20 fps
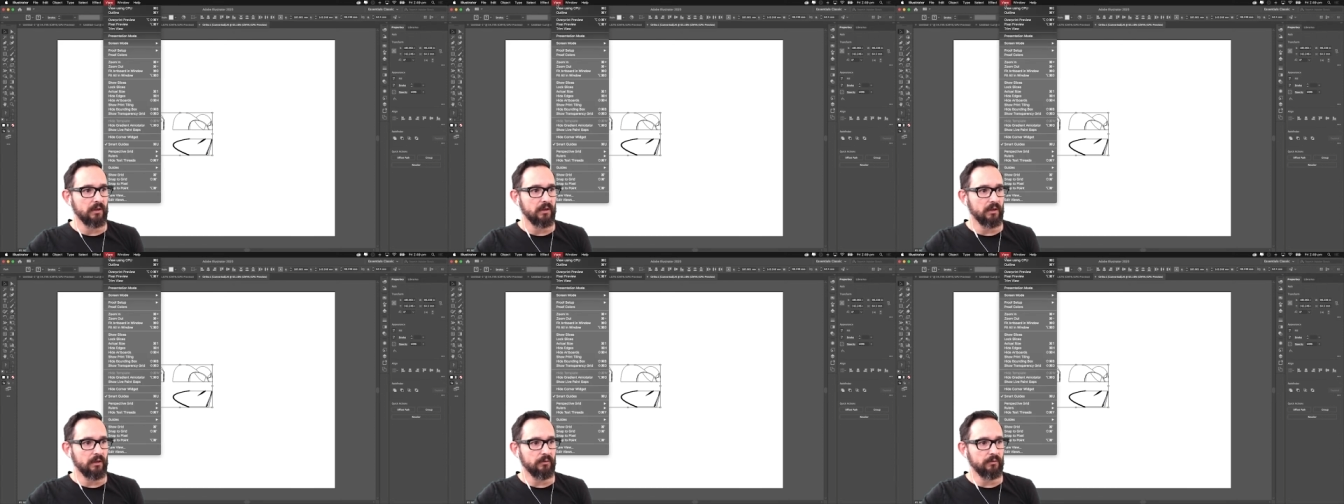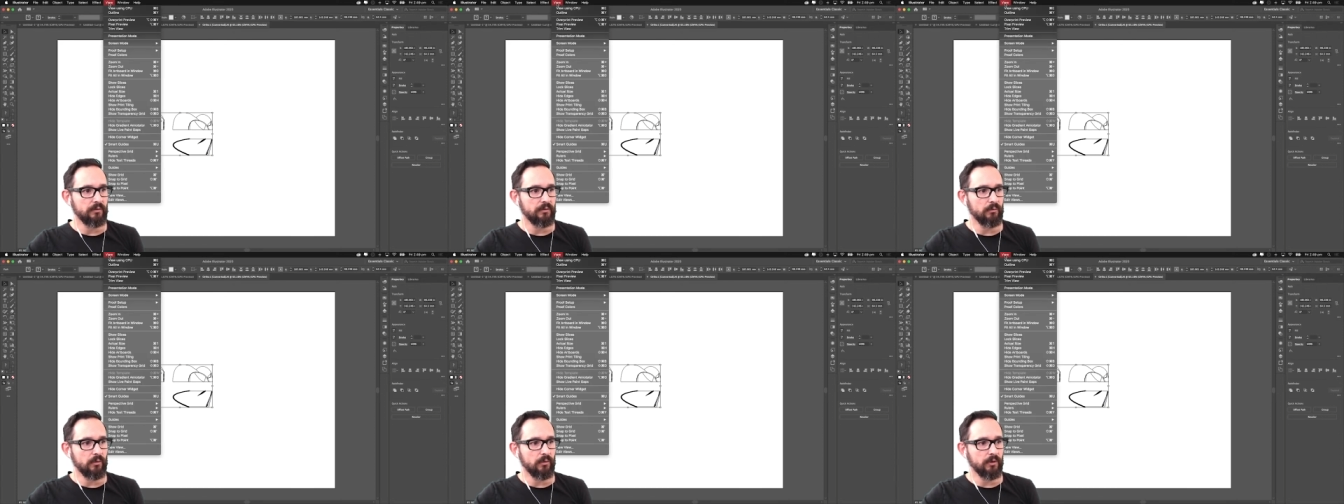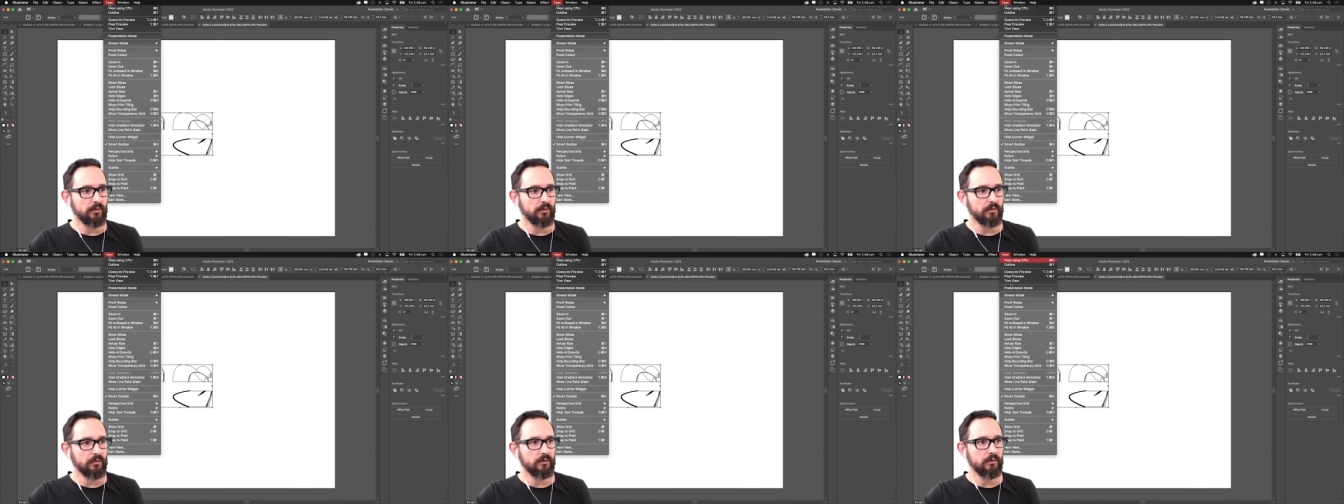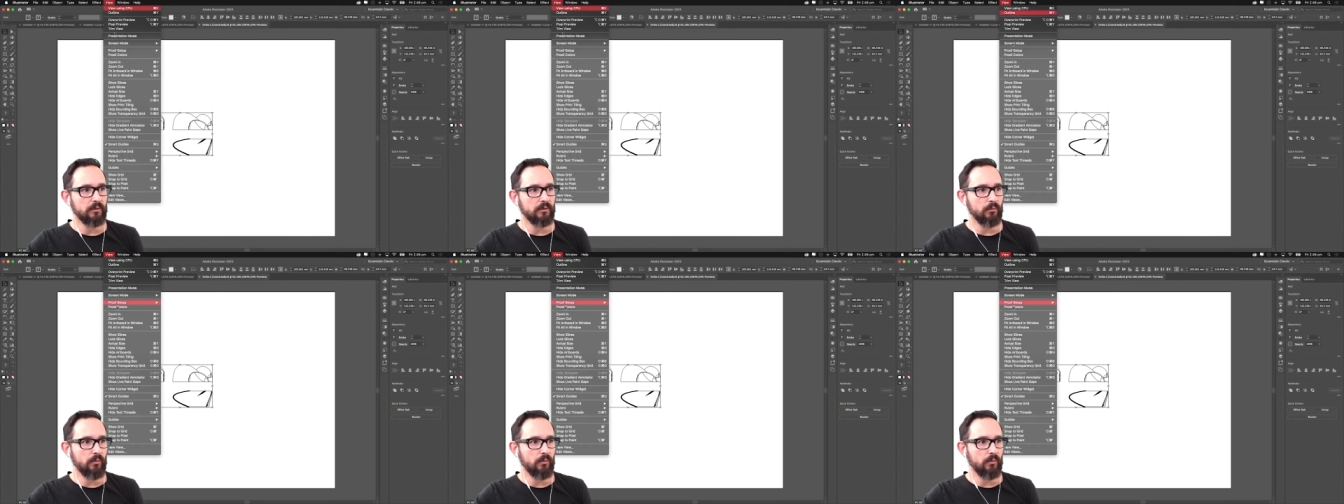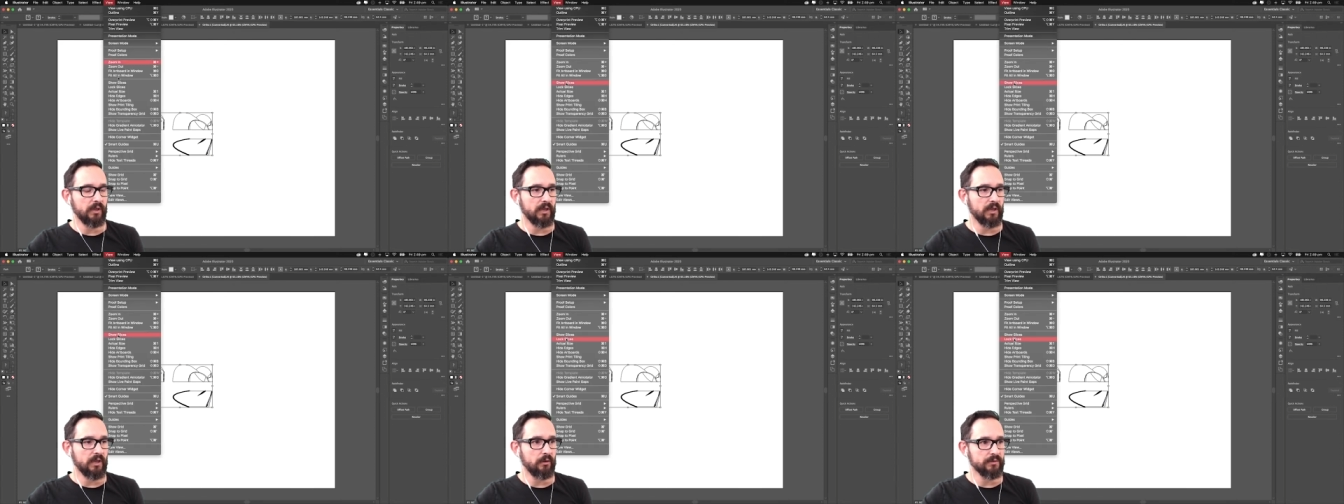if you want,
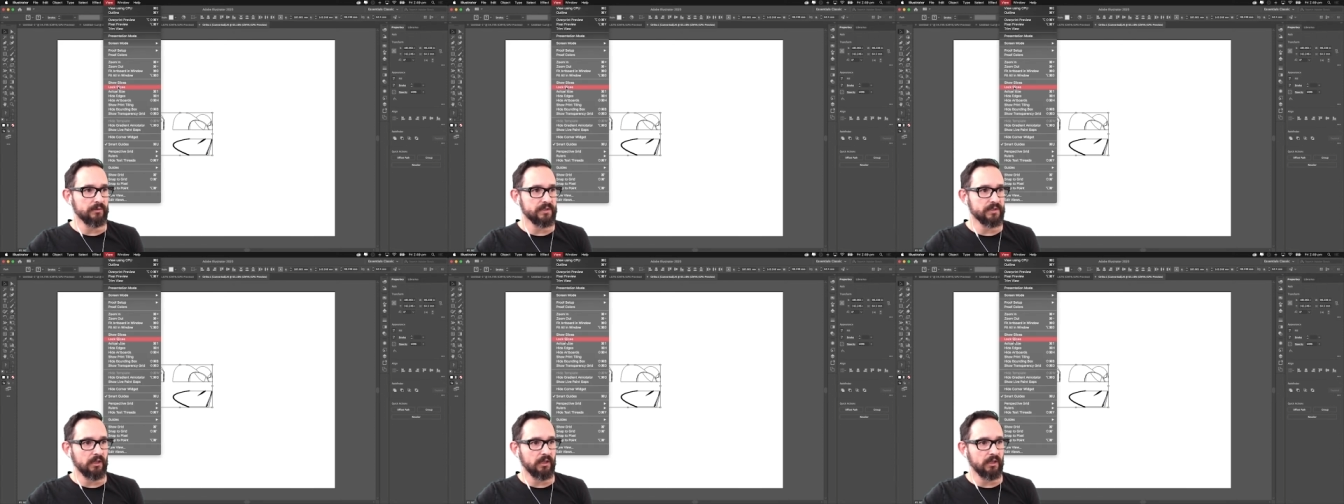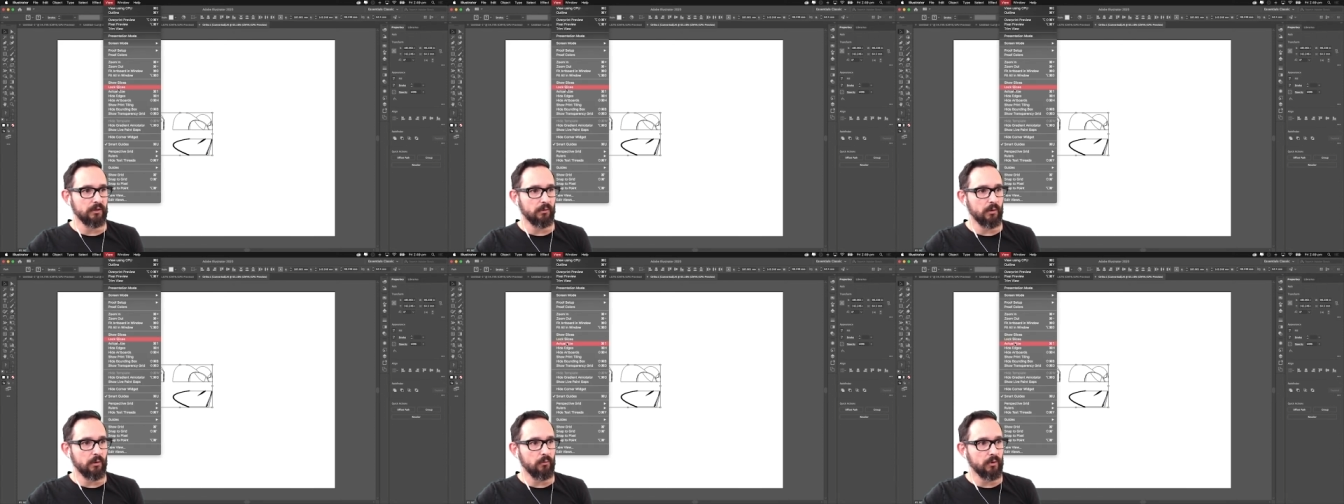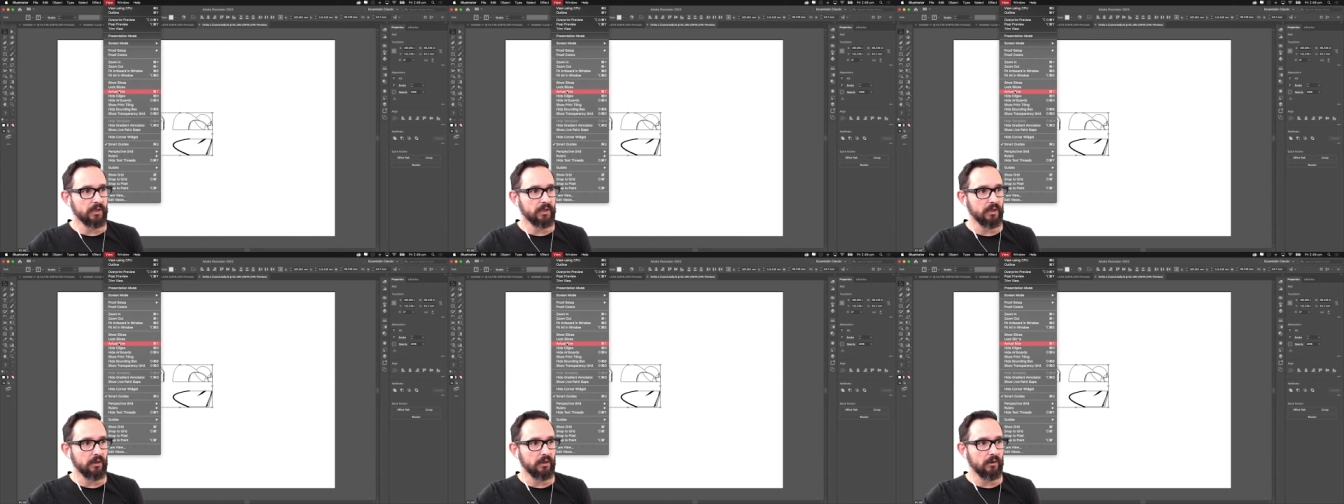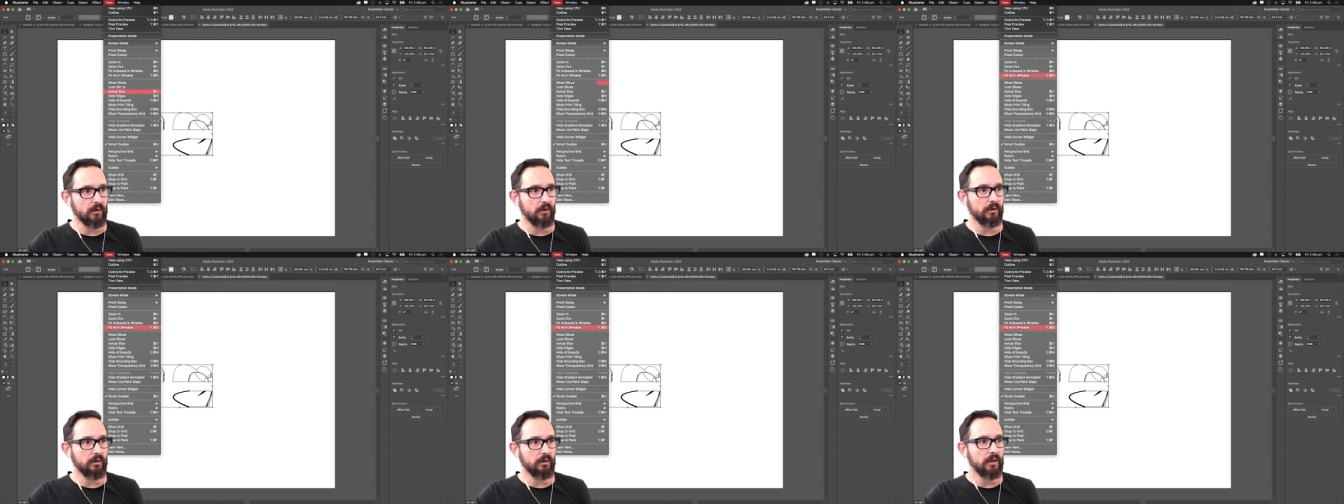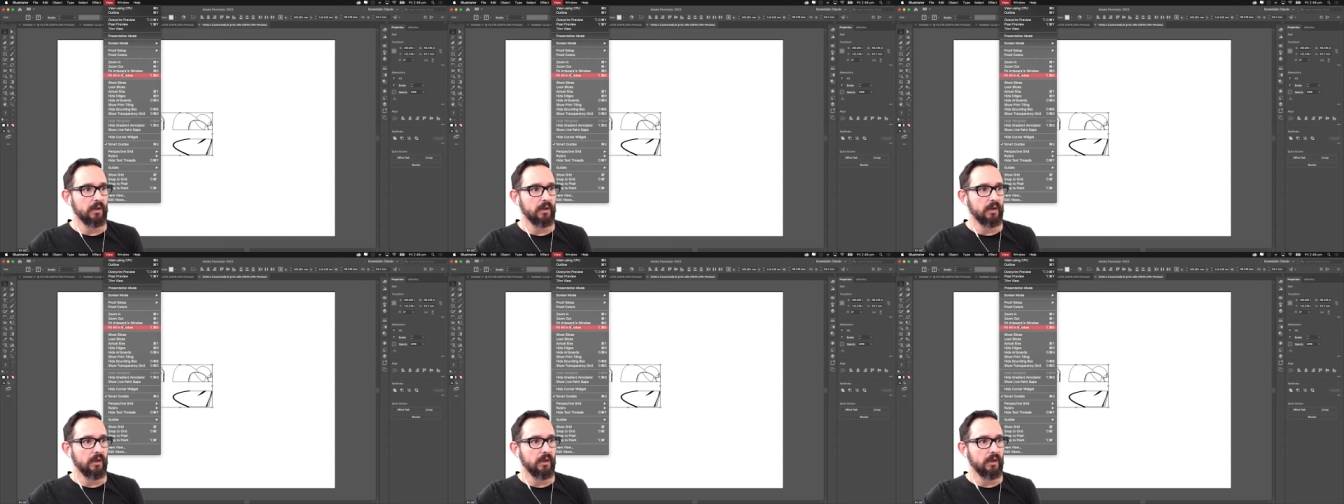what kind of a scale you are working on.